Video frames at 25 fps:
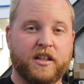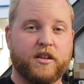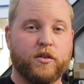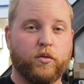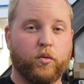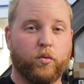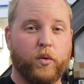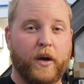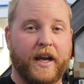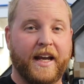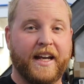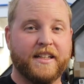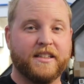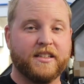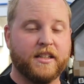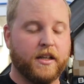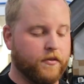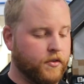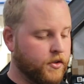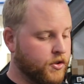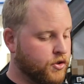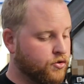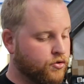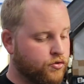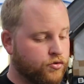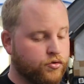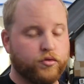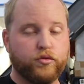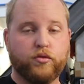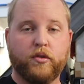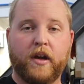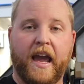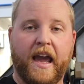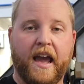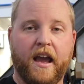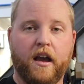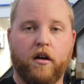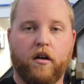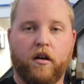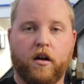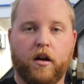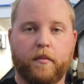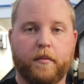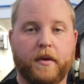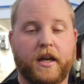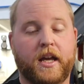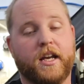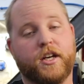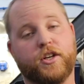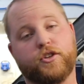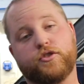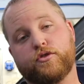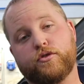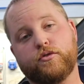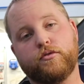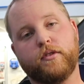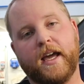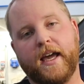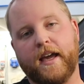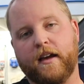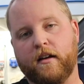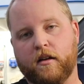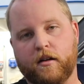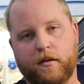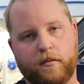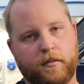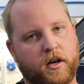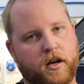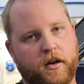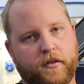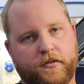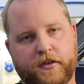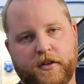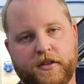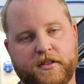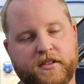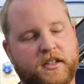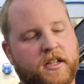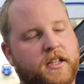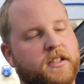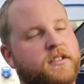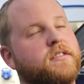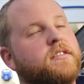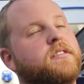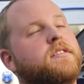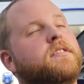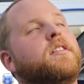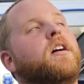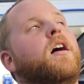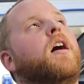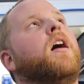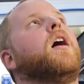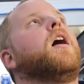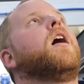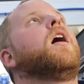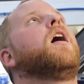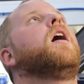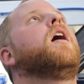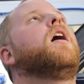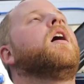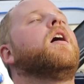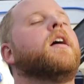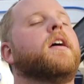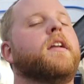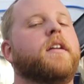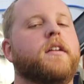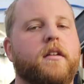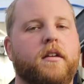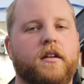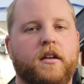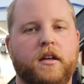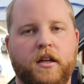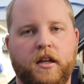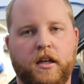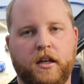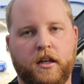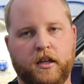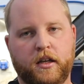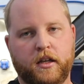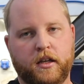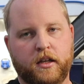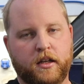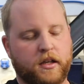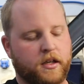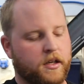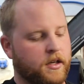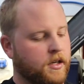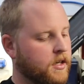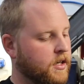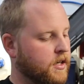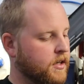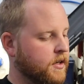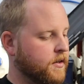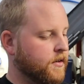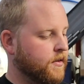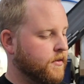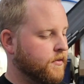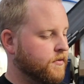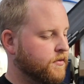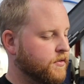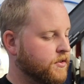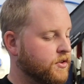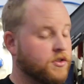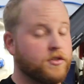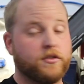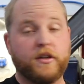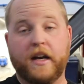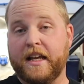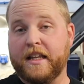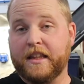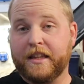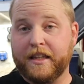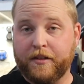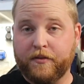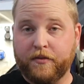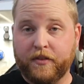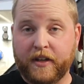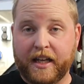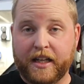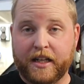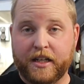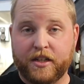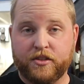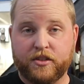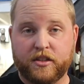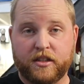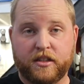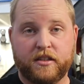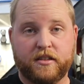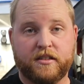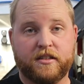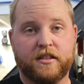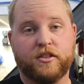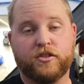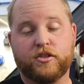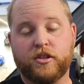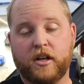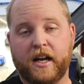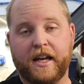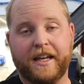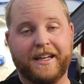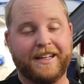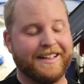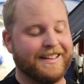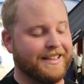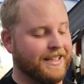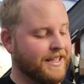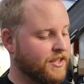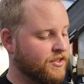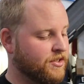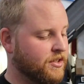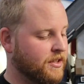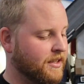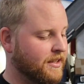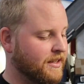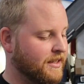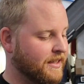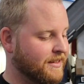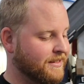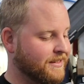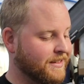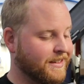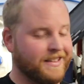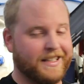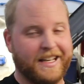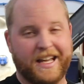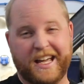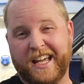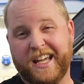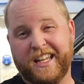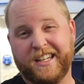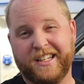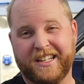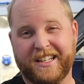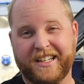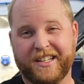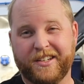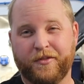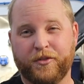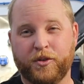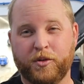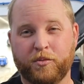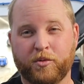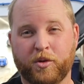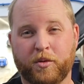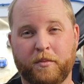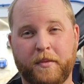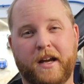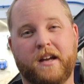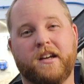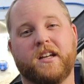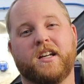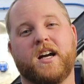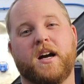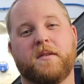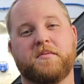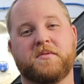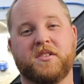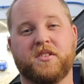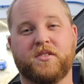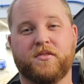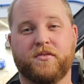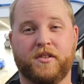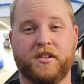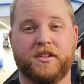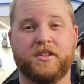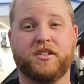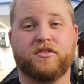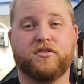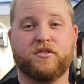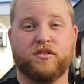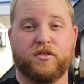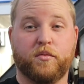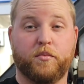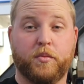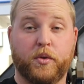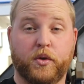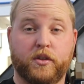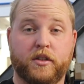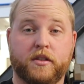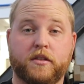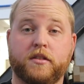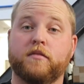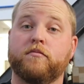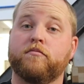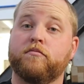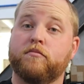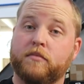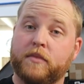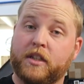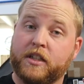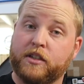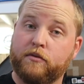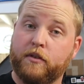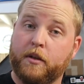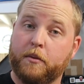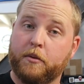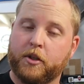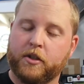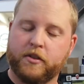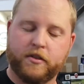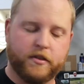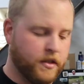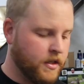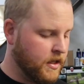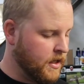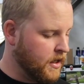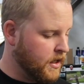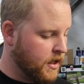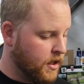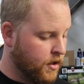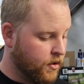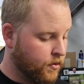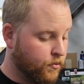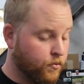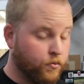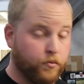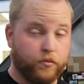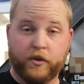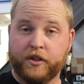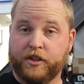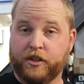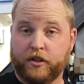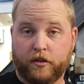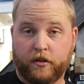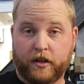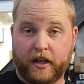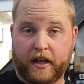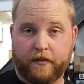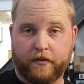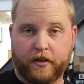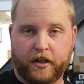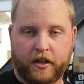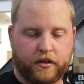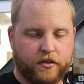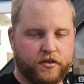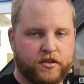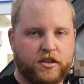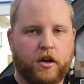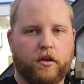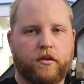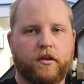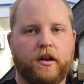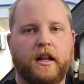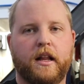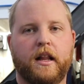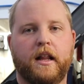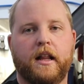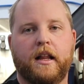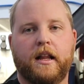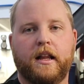of the weight of a true A-arm, and a true A-arm offers a ton of strength advantages and triangulation and things like that, and you get a few more mounting options for additional components like sway bars, which I don't have here. So